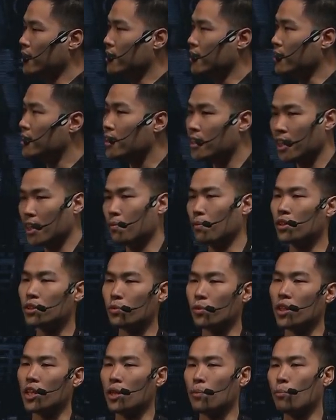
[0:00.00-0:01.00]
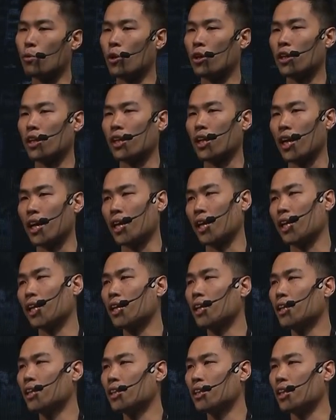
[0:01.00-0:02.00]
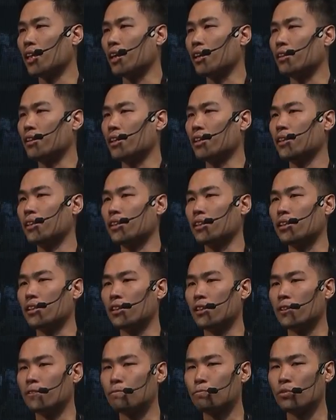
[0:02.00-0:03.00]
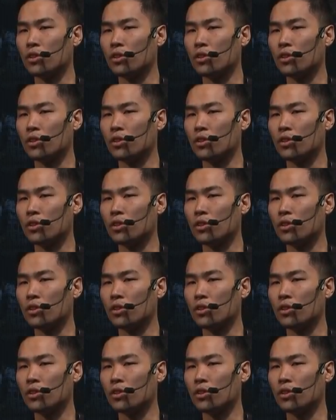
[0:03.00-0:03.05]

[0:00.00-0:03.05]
the team is really important. I think the,